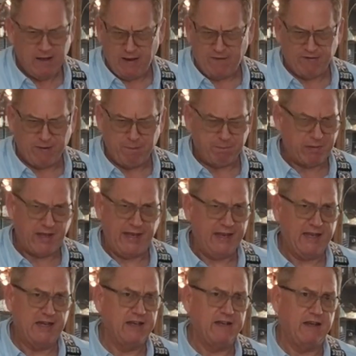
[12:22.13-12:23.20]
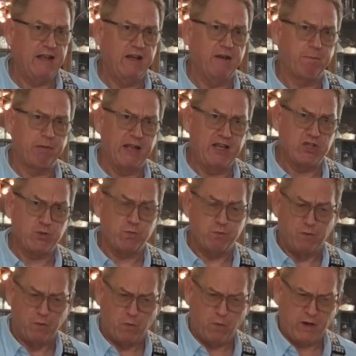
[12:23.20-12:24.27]
if I'm playing in a place
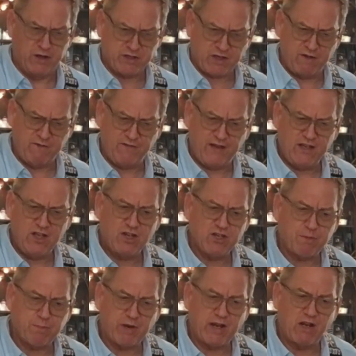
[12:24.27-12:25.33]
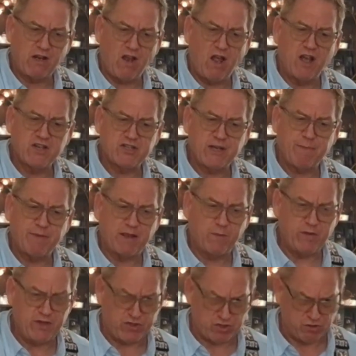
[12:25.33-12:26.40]
where it's convenient to bring along something
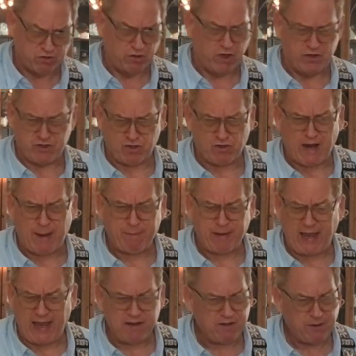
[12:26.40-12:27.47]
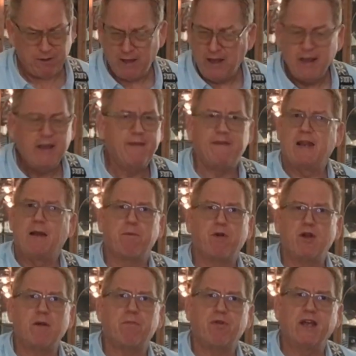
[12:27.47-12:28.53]
with a strap handle, then I'm
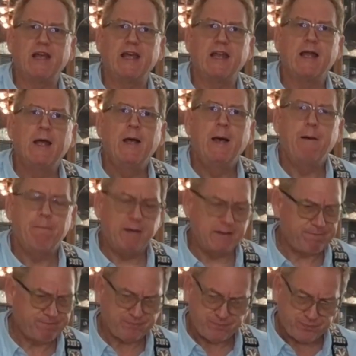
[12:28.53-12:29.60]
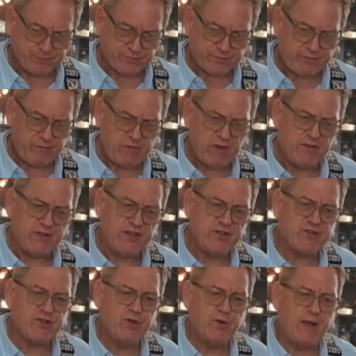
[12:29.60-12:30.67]
going to bring it. But
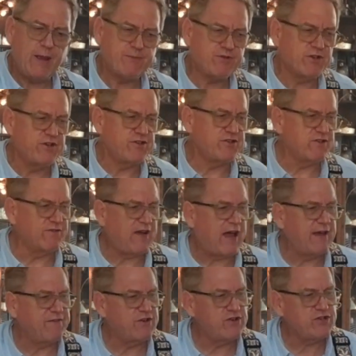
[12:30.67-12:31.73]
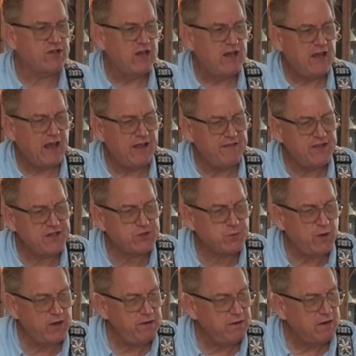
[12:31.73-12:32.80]
these two amps are the survivors, and this
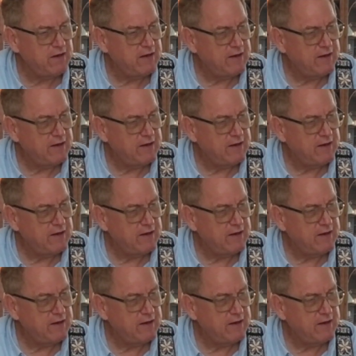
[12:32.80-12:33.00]
one,